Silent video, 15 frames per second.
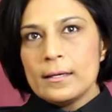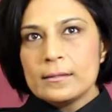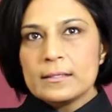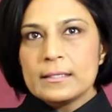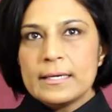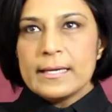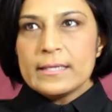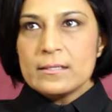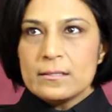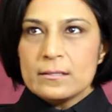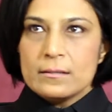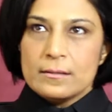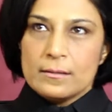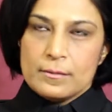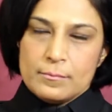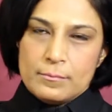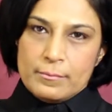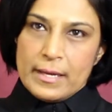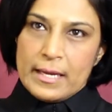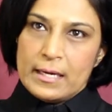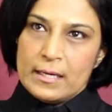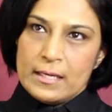The lender
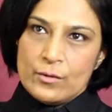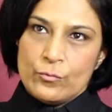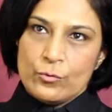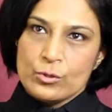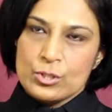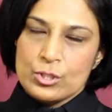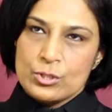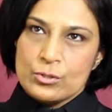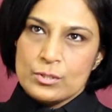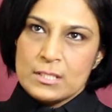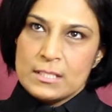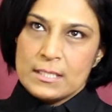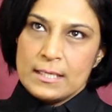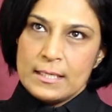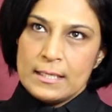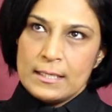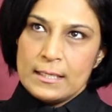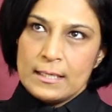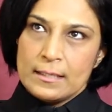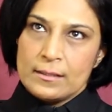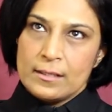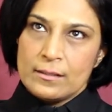mainly wants to see,
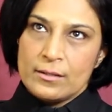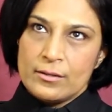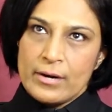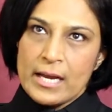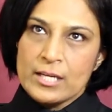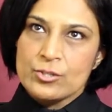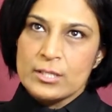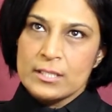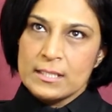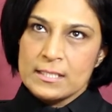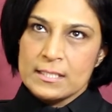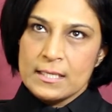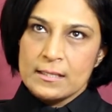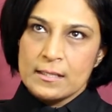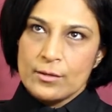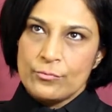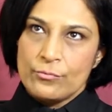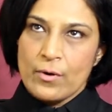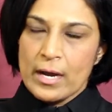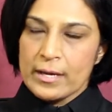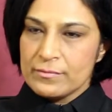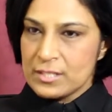they say there are
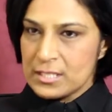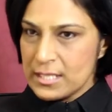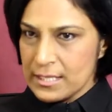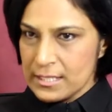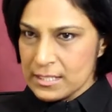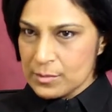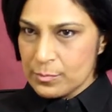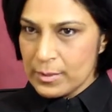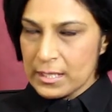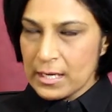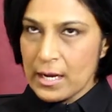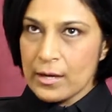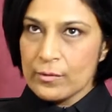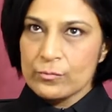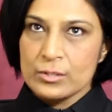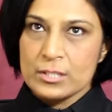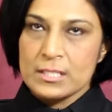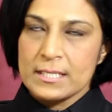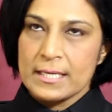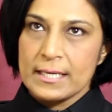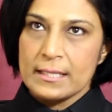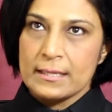5 C's, but I would
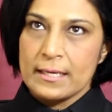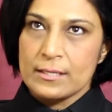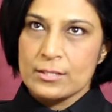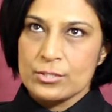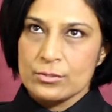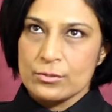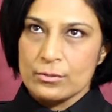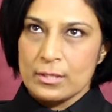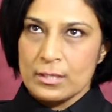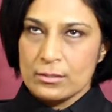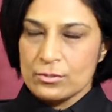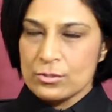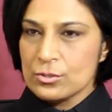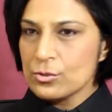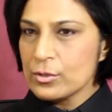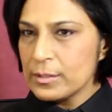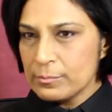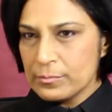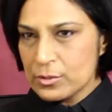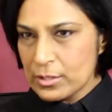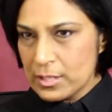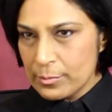say that,
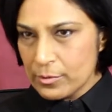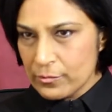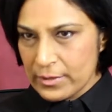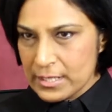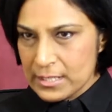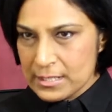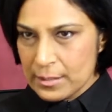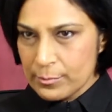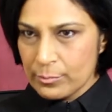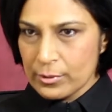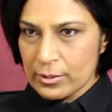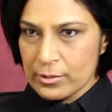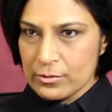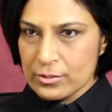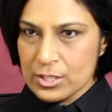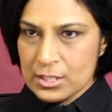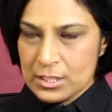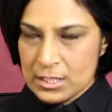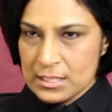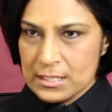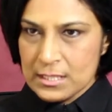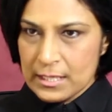to keep it very simple,
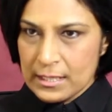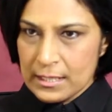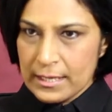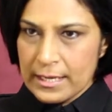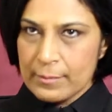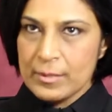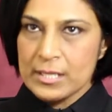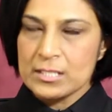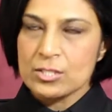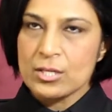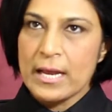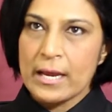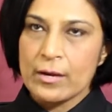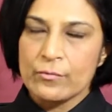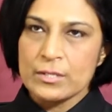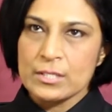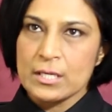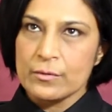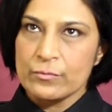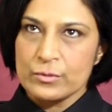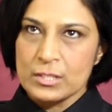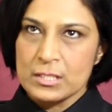just in layman's language, I
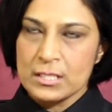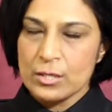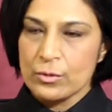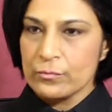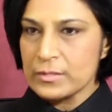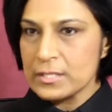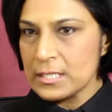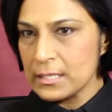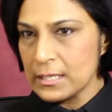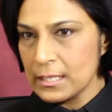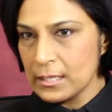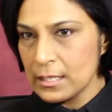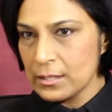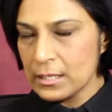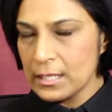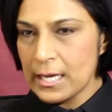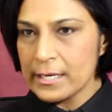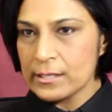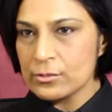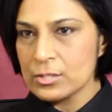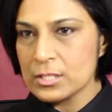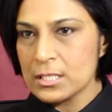would say obviously they
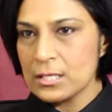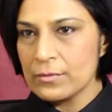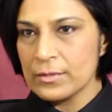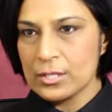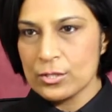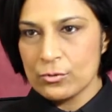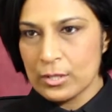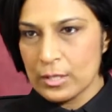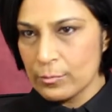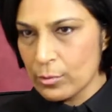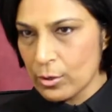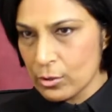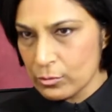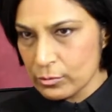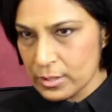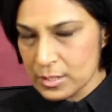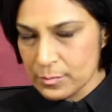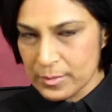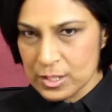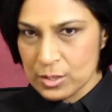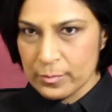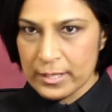like to see whether you can borrow this
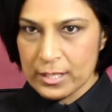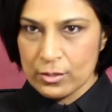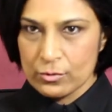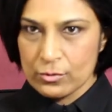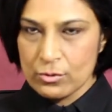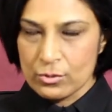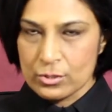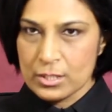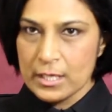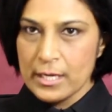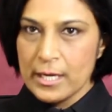much money or not.